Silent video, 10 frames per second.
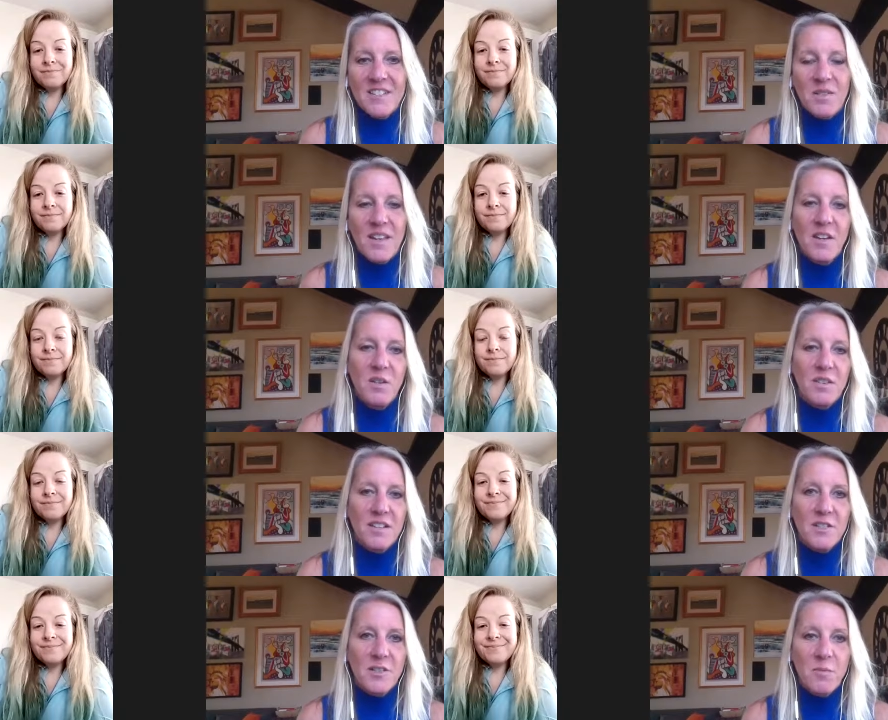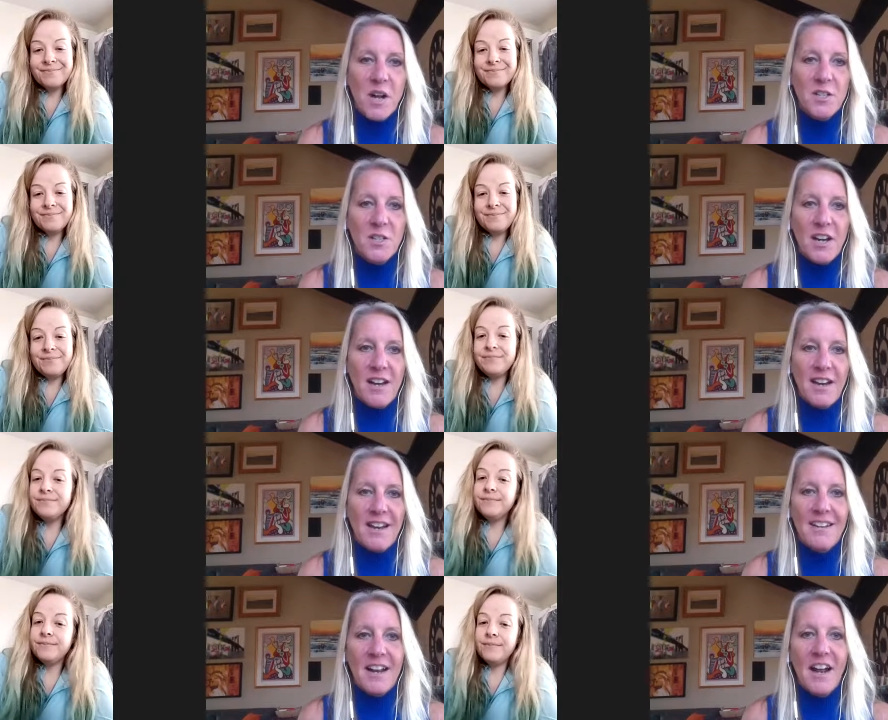Speaker 1: so thank you again so much.
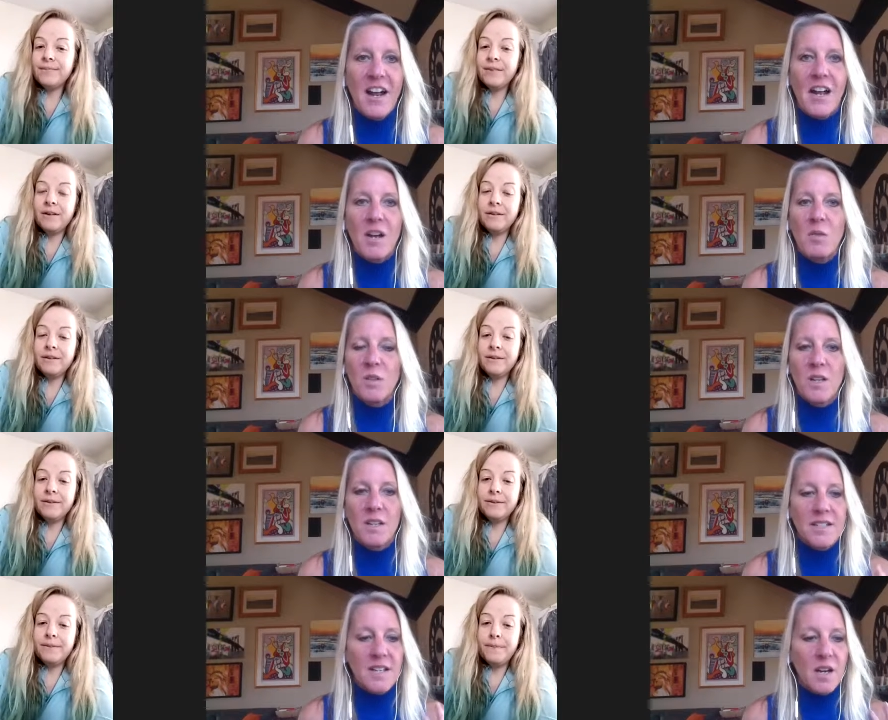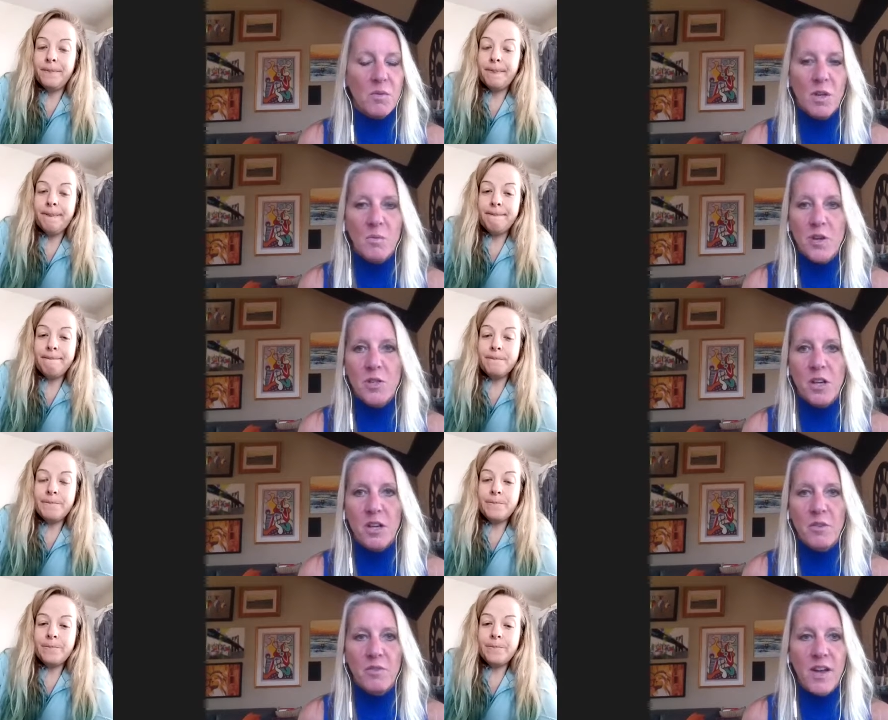And I really, like I said, I really
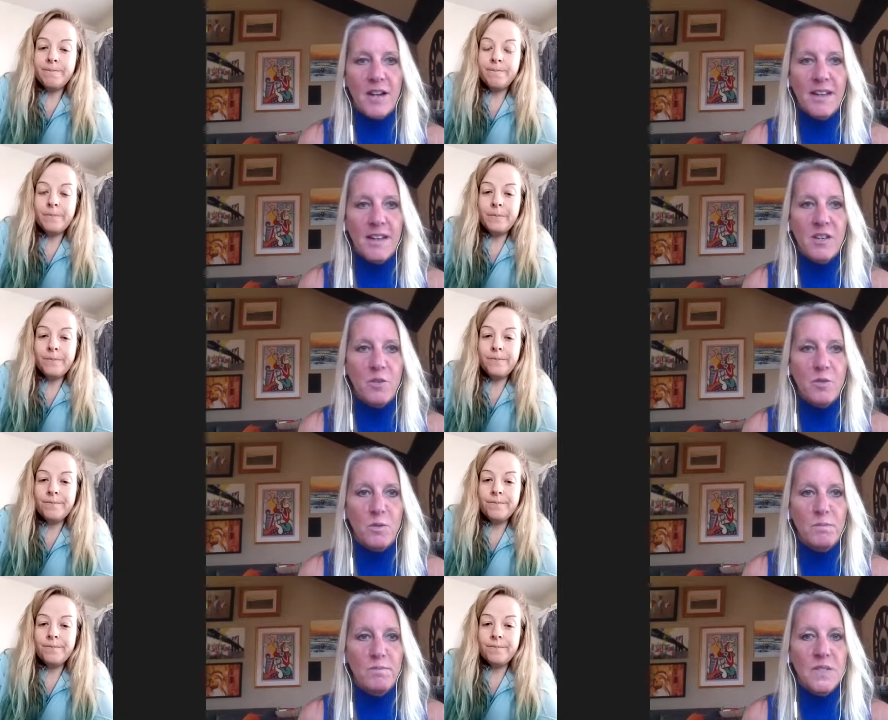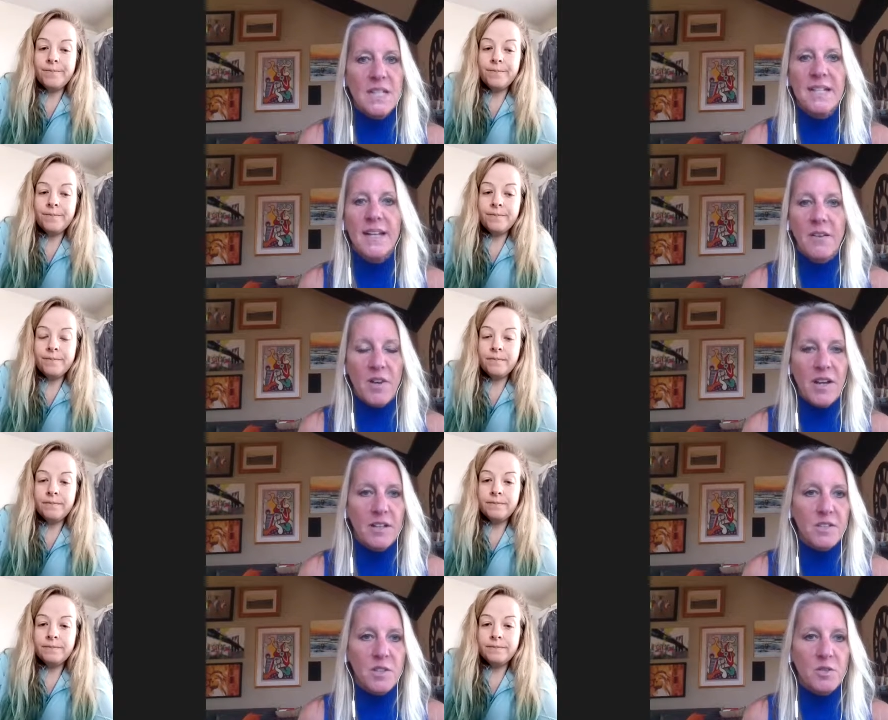appreciate you, the fact that you didn't give any
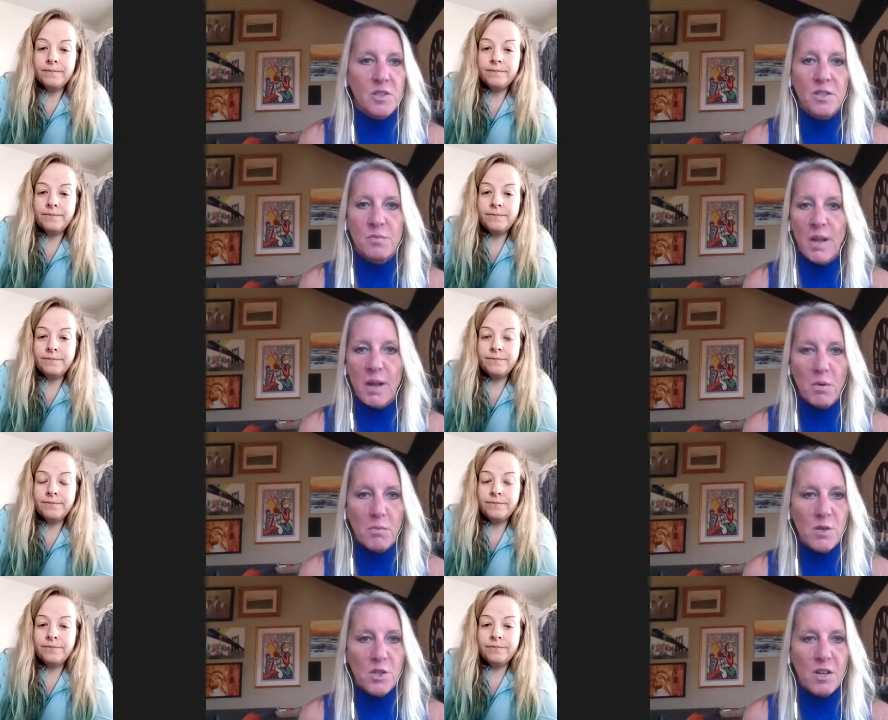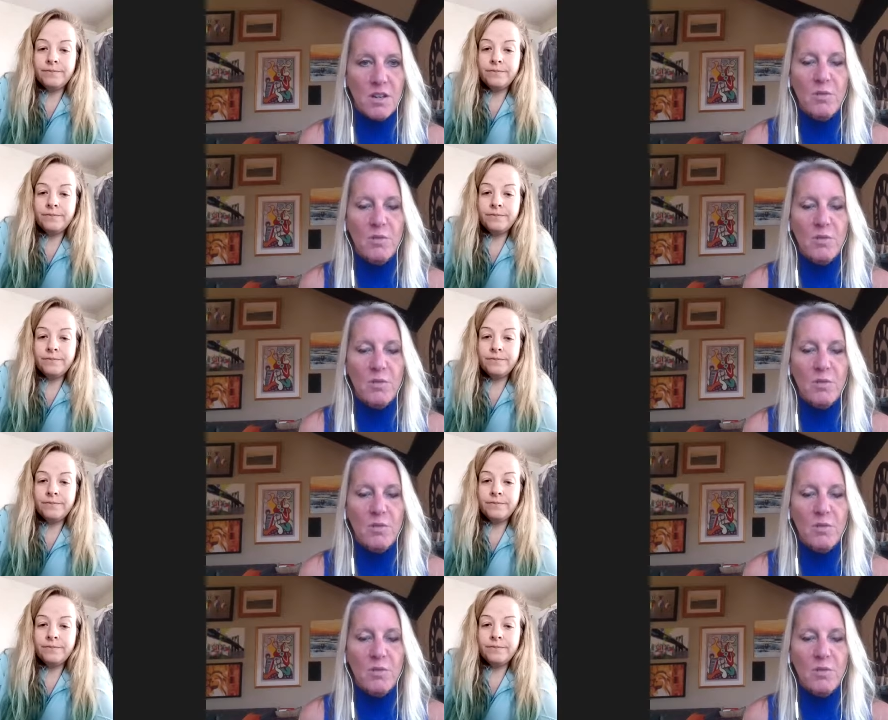excuses, blame, or bullshit.